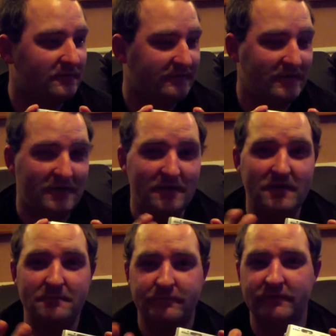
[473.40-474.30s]
then
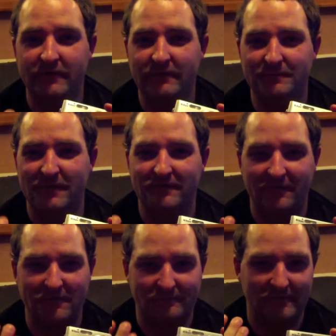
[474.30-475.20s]
it brings out the picture,
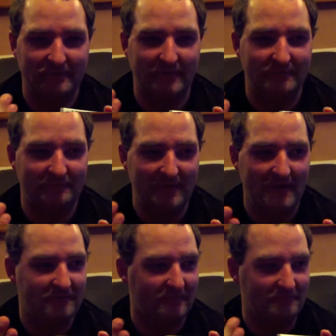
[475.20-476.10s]
it brings out the
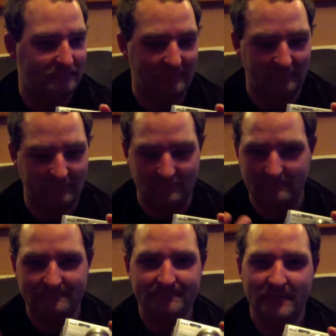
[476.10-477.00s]
flash, it brings
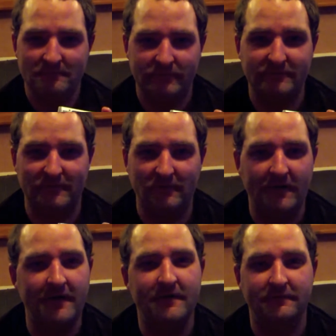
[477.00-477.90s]
the
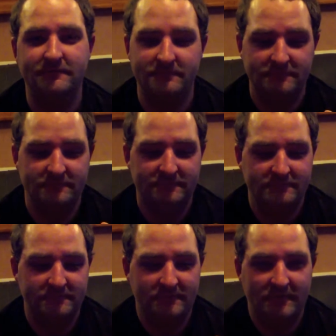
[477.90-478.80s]
light.
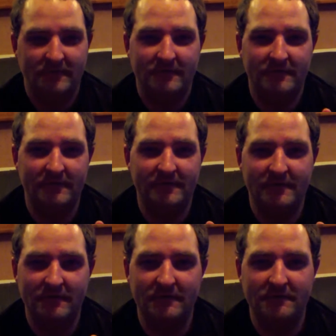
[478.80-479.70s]
And
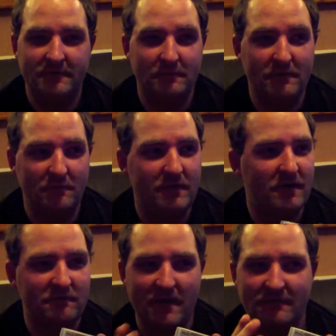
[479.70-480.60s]
when you
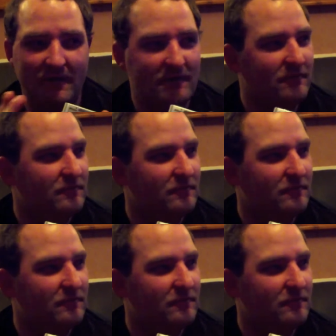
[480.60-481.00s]
go around like